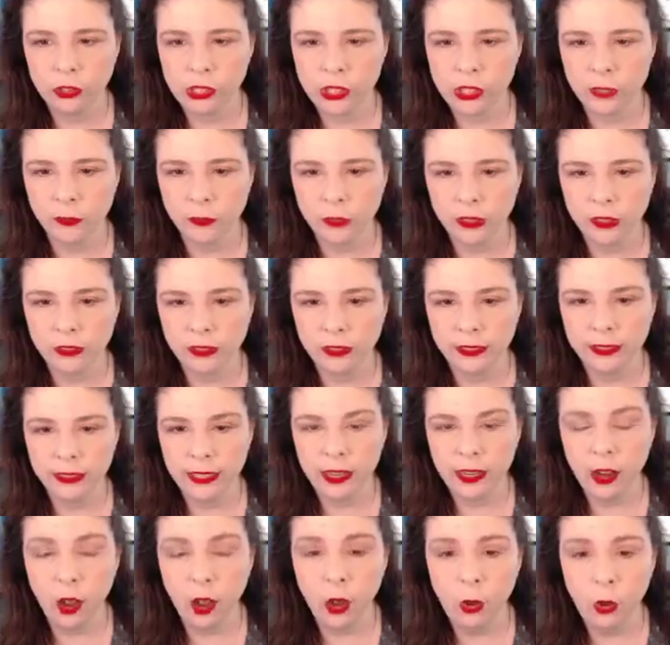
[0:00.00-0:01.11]
or something like
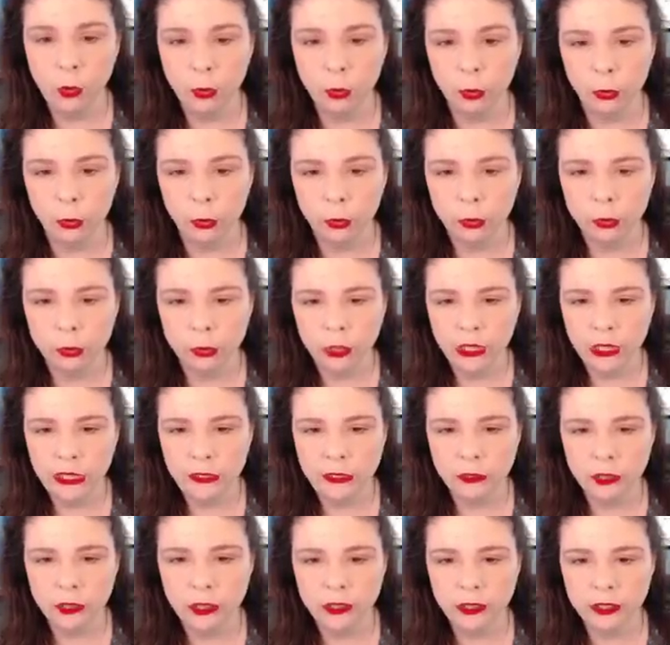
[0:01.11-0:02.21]
that. Oh, I
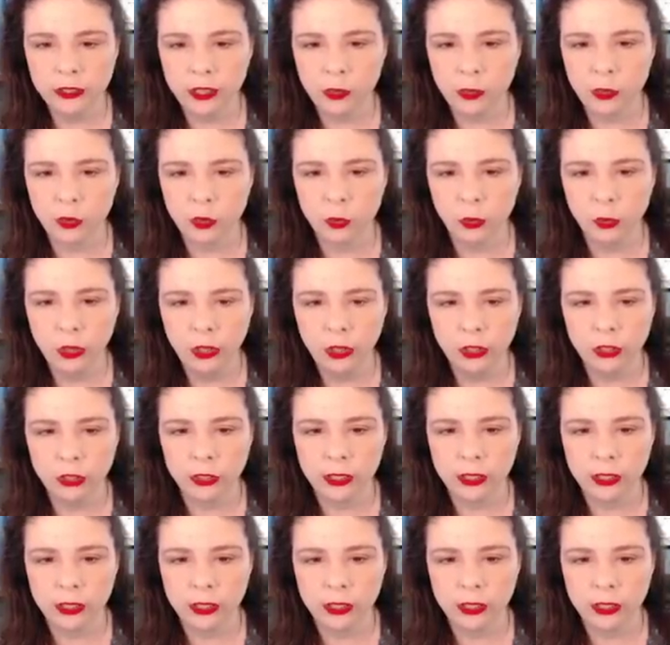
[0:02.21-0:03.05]
didn't realize that was a water